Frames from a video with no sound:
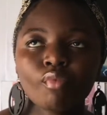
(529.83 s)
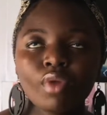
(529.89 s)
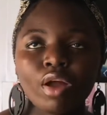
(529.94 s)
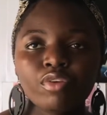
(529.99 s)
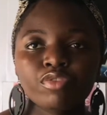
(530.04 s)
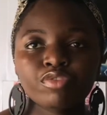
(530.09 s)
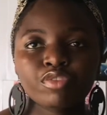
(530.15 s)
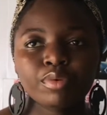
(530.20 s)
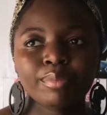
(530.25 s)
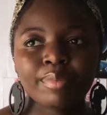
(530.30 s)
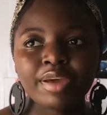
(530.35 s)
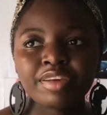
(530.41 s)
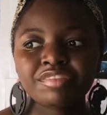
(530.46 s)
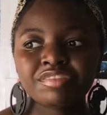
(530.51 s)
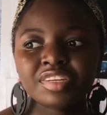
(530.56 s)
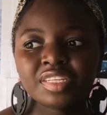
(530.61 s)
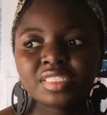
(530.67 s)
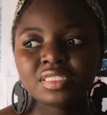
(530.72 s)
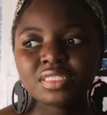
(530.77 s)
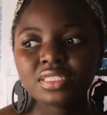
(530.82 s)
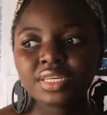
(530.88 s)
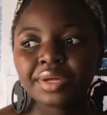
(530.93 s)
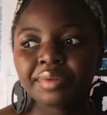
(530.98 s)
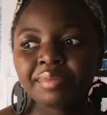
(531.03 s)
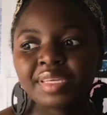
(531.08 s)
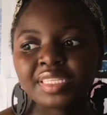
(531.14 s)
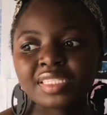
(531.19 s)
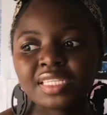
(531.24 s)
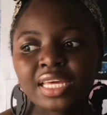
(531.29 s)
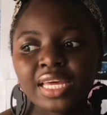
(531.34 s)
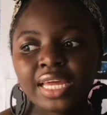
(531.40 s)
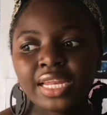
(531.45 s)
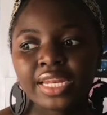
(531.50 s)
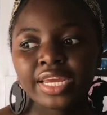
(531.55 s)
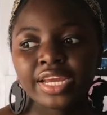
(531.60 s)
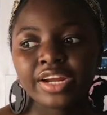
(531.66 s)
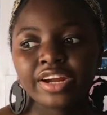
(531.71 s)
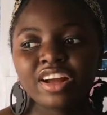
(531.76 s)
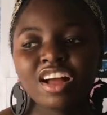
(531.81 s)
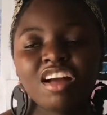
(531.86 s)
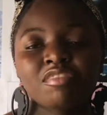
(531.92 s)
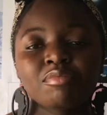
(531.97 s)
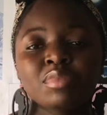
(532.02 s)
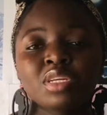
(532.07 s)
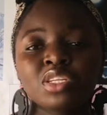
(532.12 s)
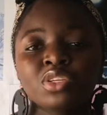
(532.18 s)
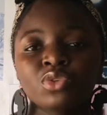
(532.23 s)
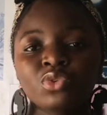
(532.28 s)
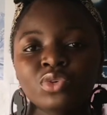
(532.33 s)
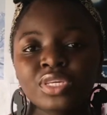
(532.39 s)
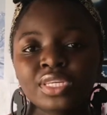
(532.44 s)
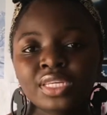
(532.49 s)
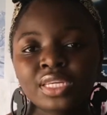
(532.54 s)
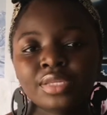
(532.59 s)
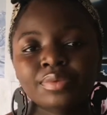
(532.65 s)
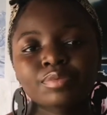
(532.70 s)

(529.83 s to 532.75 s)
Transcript: From my first year and my second year, I've been doing